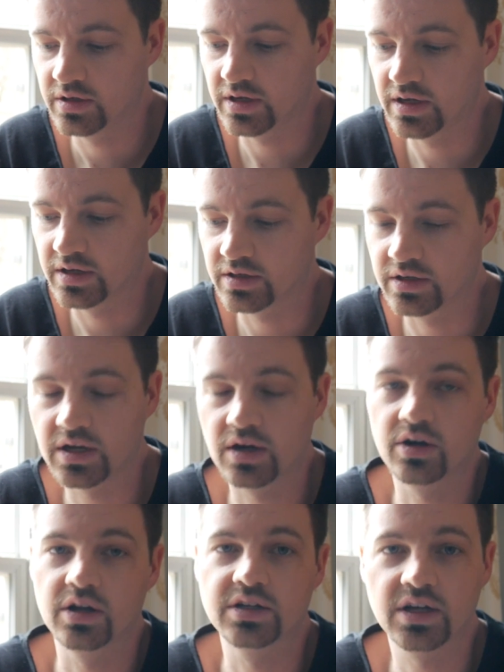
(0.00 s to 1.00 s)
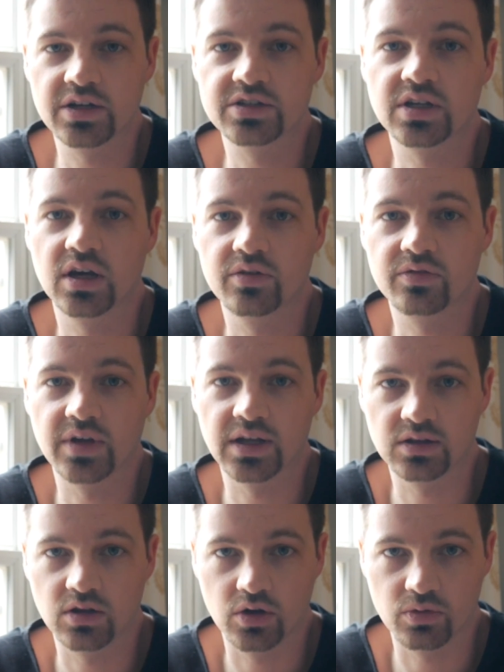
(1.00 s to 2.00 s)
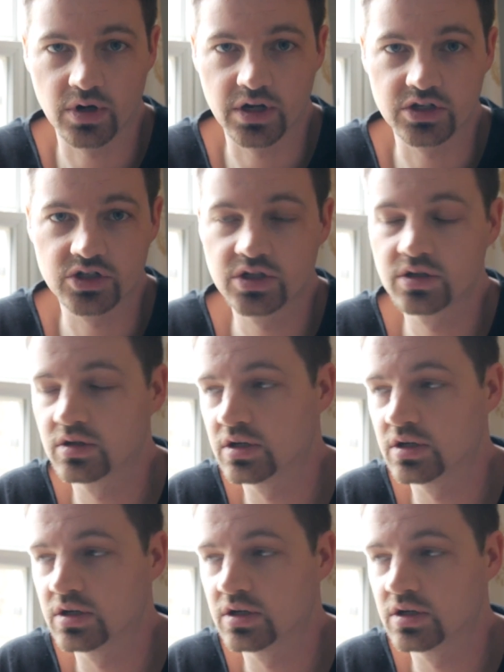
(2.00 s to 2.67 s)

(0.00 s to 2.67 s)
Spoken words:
and can carry a ton of stuff at long range.